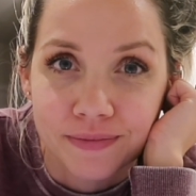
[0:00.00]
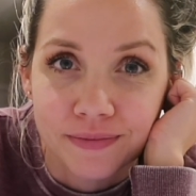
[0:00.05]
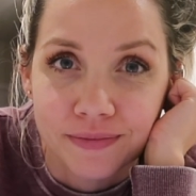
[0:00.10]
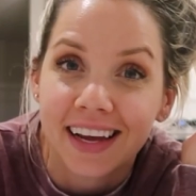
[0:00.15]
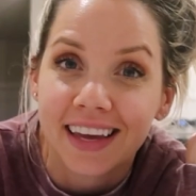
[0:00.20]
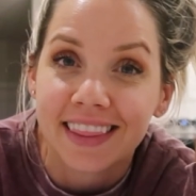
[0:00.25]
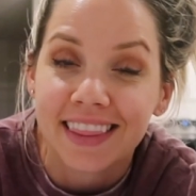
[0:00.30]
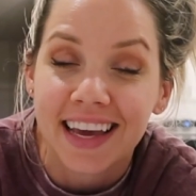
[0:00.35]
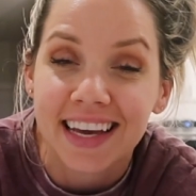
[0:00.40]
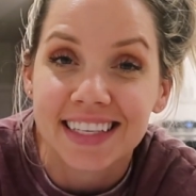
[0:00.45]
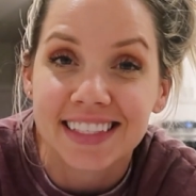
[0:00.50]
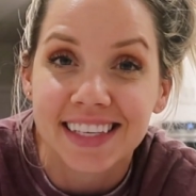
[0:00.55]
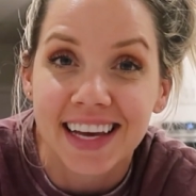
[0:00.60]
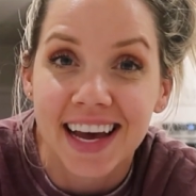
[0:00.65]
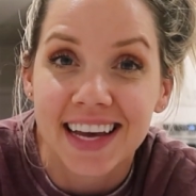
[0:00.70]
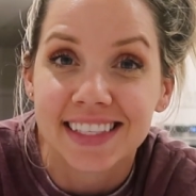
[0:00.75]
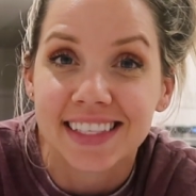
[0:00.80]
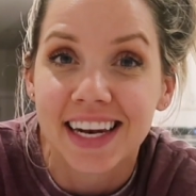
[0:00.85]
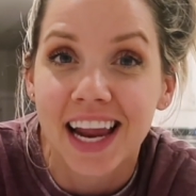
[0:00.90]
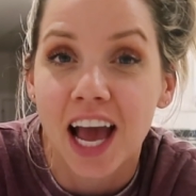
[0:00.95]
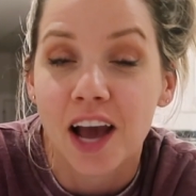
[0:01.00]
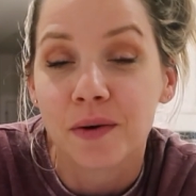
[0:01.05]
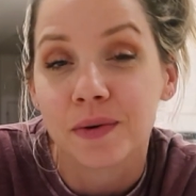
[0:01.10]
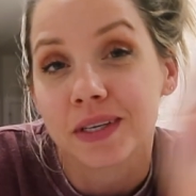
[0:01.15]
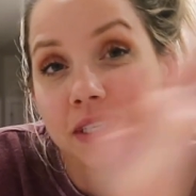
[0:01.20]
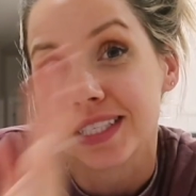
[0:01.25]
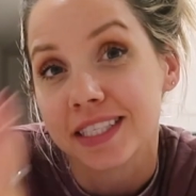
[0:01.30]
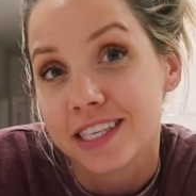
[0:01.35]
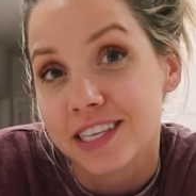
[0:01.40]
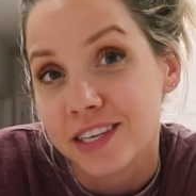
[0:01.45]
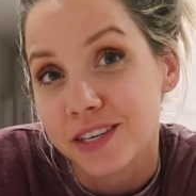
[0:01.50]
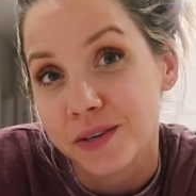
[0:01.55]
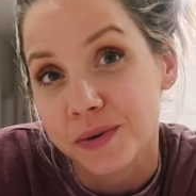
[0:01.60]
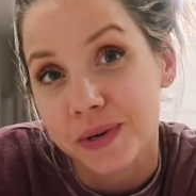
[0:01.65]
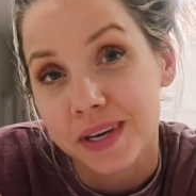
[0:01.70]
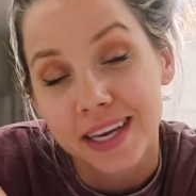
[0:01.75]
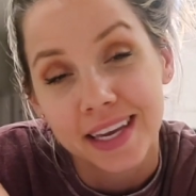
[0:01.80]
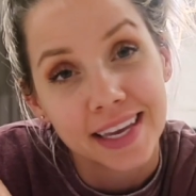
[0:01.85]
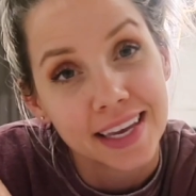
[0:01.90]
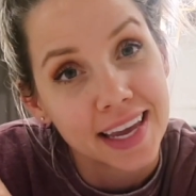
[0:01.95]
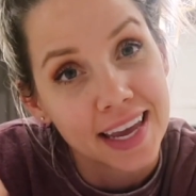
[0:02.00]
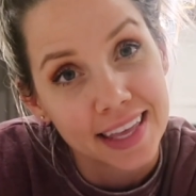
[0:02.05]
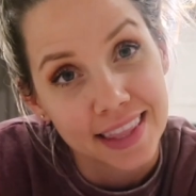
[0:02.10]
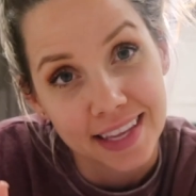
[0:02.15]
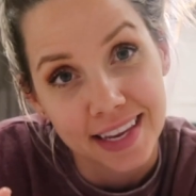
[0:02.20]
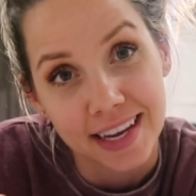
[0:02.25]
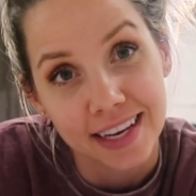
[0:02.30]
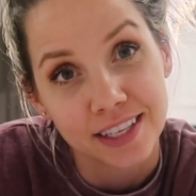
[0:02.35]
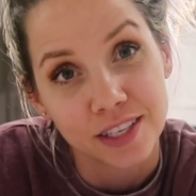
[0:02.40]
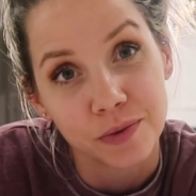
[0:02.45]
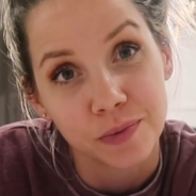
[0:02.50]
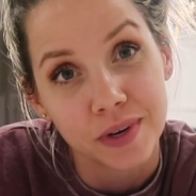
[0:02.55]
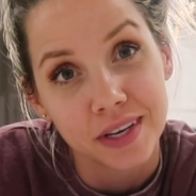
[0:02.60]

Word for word: All right, thanks guys, and I will see you in the next